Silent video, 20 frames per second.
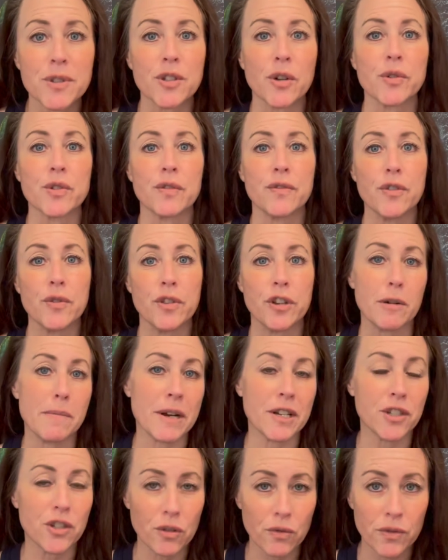Those of you that are
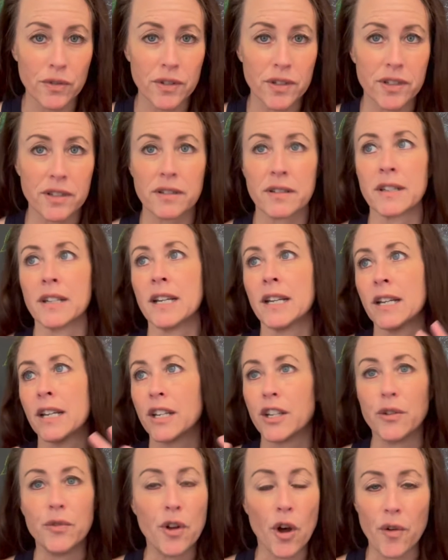my students,
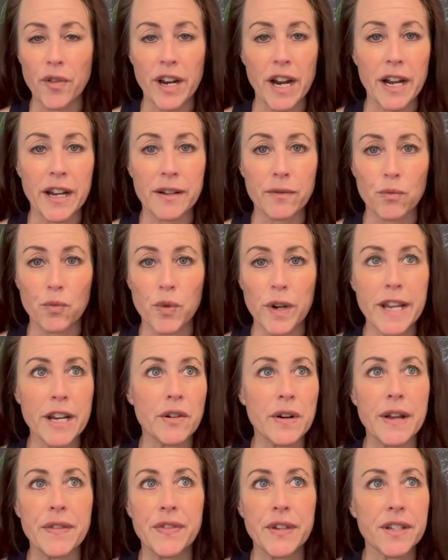you know that I
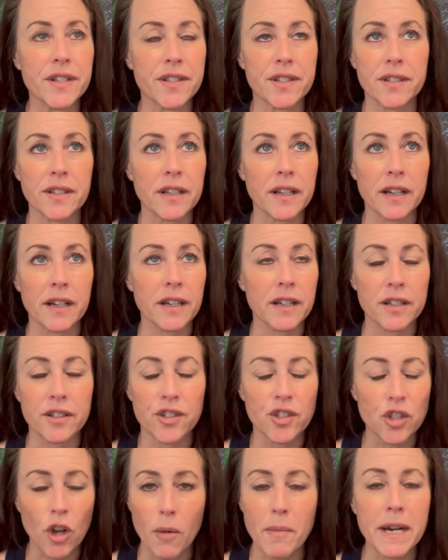reiterate this
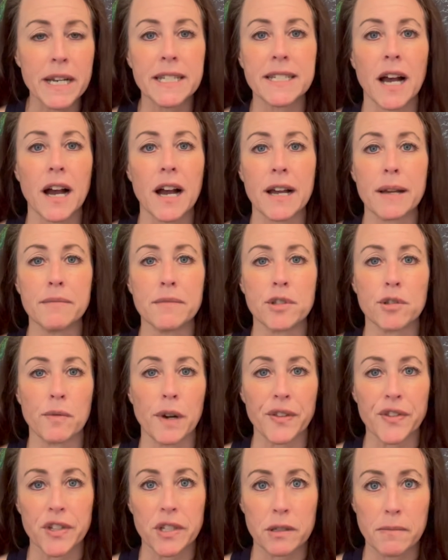so many times
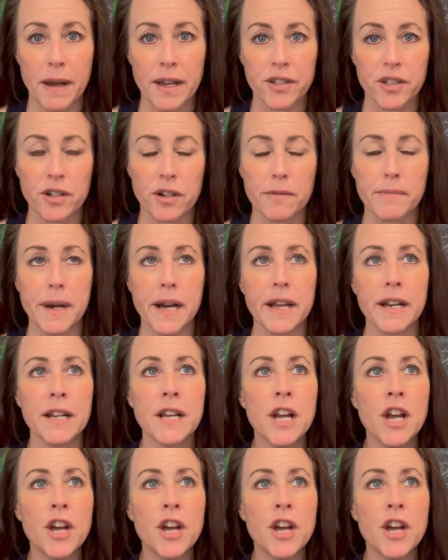throughout the semester, but